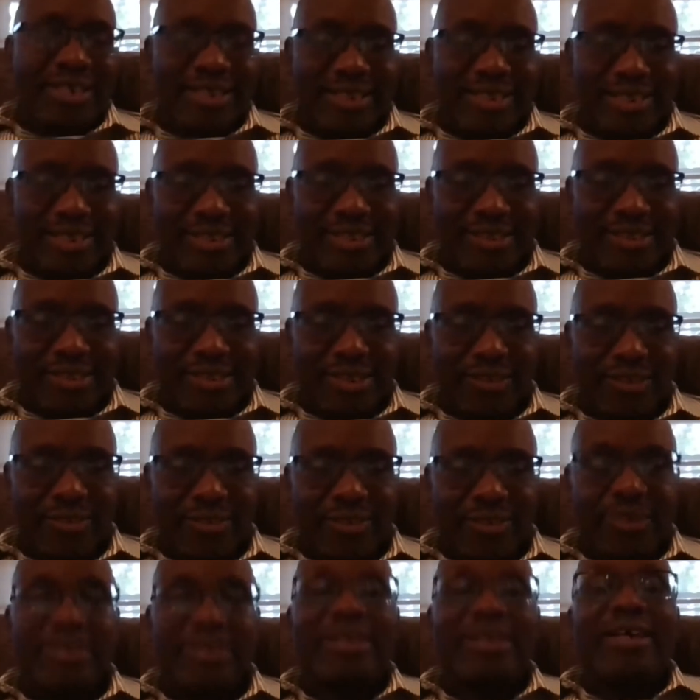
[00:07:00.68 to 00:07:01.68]
in this
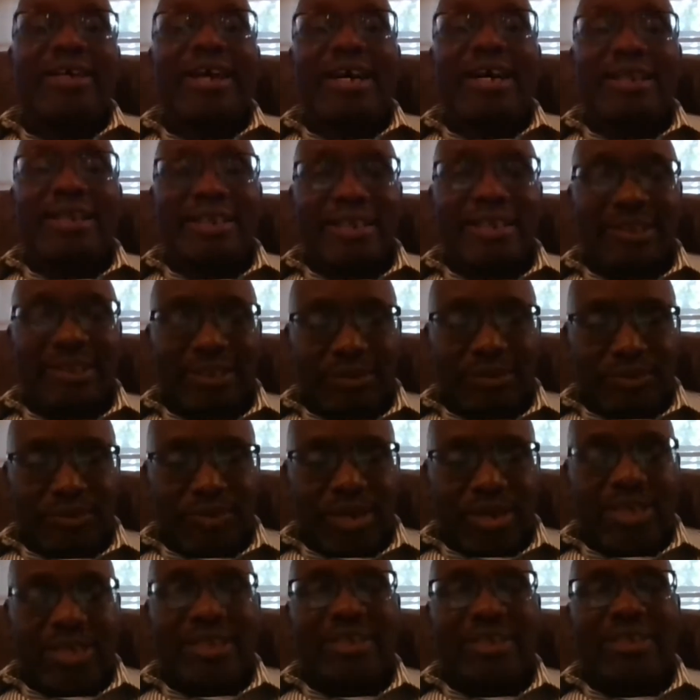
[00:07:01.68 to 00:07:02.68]
country. And that's
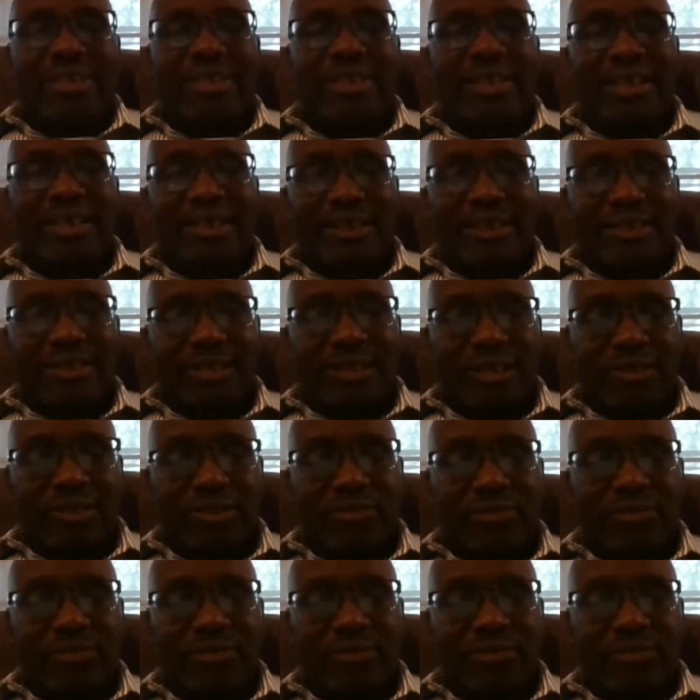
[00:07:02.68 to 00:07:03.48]
why there is a lot of